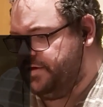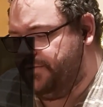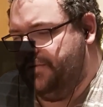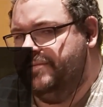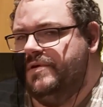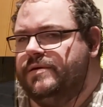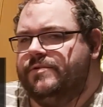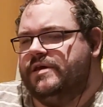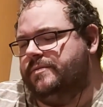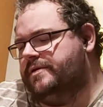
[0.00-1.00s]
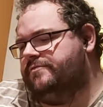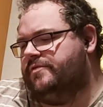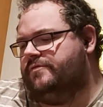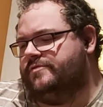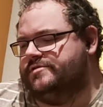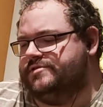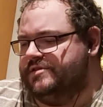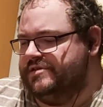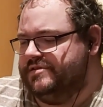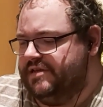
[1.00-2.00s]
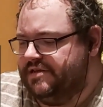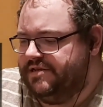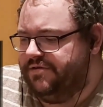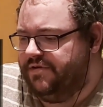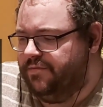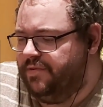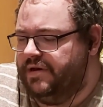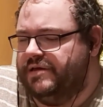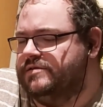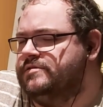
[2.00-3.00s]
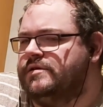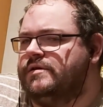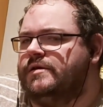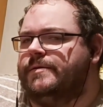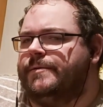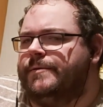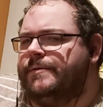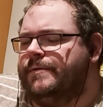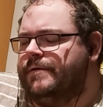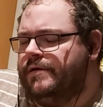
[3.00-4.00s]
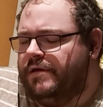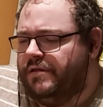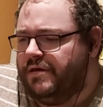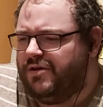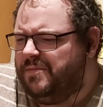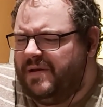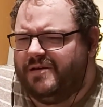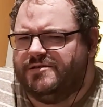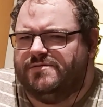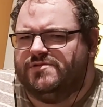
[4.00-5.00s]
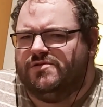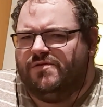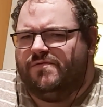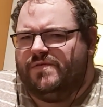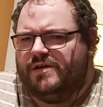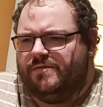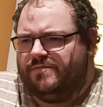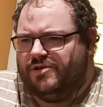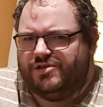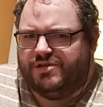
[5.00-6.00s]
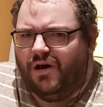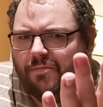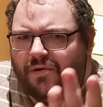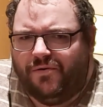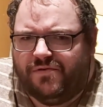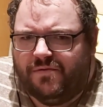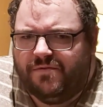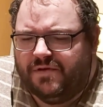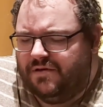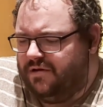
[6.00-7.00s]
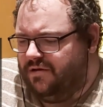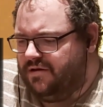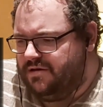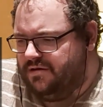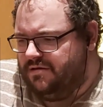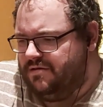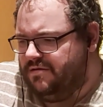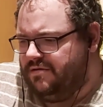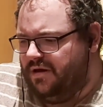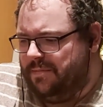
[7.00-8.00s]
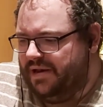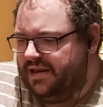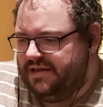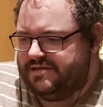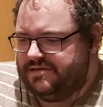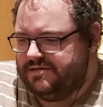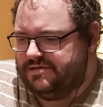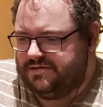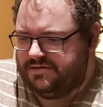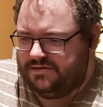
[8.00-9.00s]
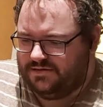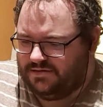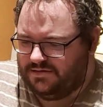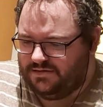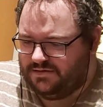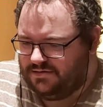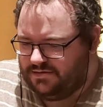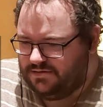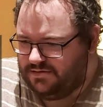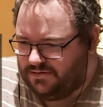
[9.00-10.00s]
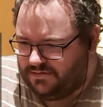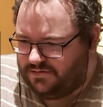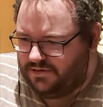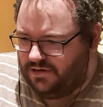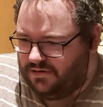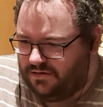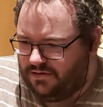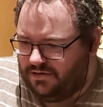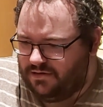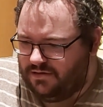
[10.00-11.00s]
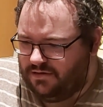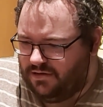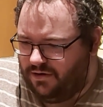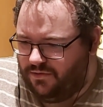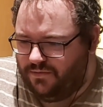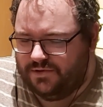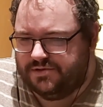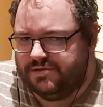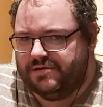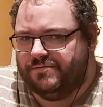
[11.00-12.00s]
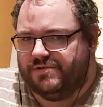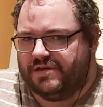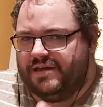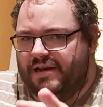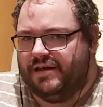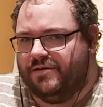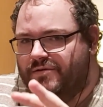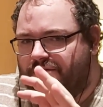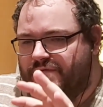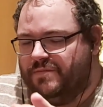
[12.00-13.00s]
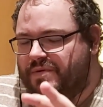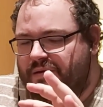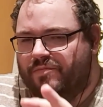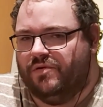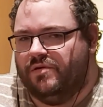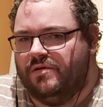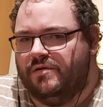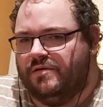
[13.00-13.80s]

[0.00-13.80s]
Yeah, well, we keep hearing reference to these interior police. They're going to be like some sort of Gestapo or something, you know, like a police that, you know, the ones that were killing all of the people